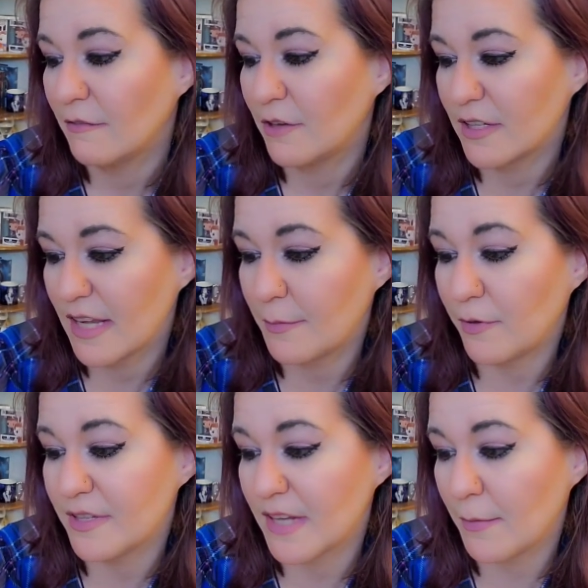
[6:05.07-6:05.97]
For
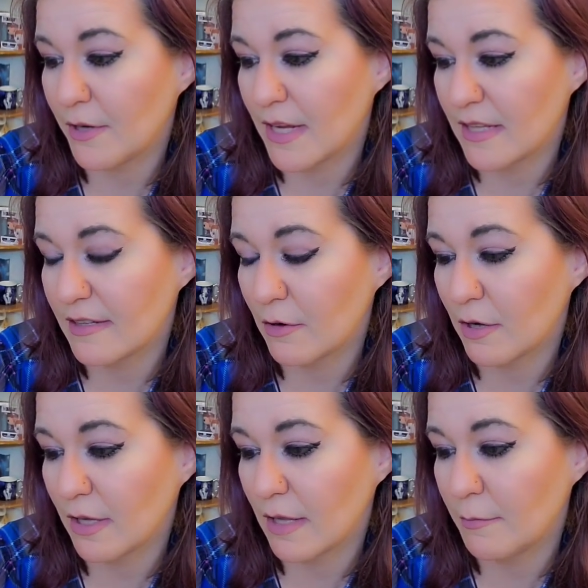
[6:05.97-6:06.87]
example, stubbornness
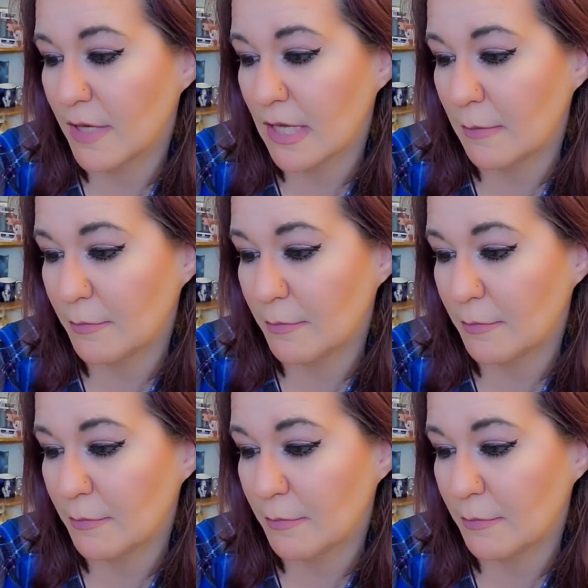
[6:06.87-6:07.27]
can be